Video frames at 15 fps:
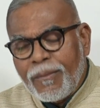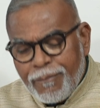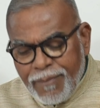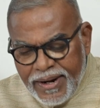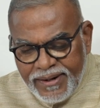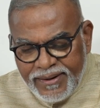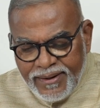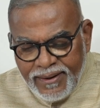
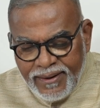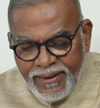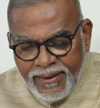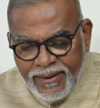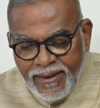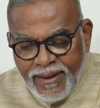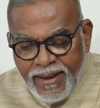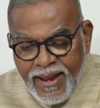Ambedkar,
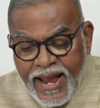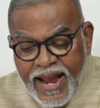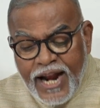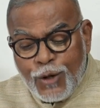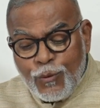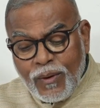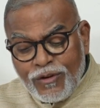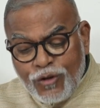
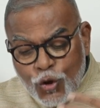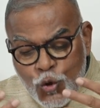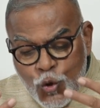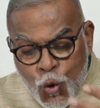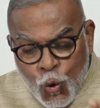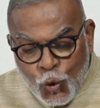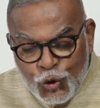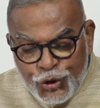it was the
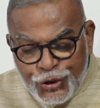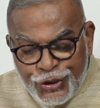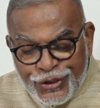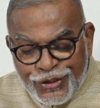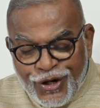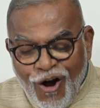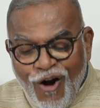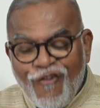
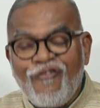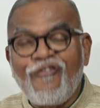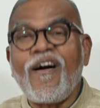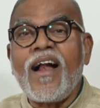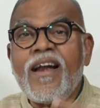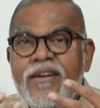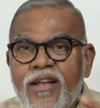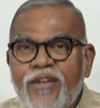notion of
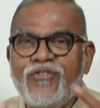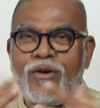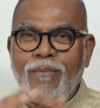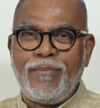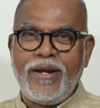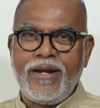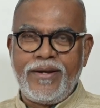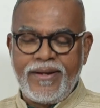
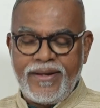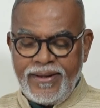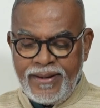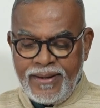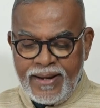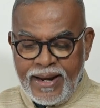untouchability